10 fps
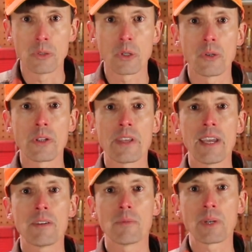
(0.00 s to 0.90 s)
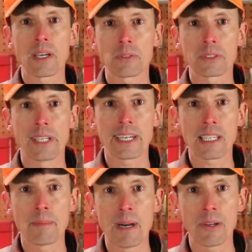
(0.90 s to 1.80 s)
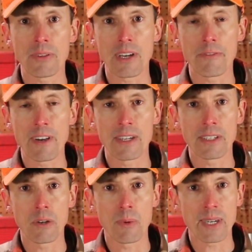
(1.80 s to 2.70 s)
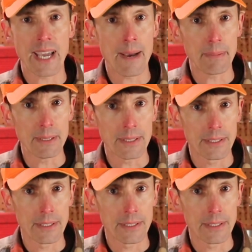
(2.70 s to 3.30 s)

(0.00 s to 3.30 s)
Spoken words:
was only then, when I was gutting him out, that I found out what happened.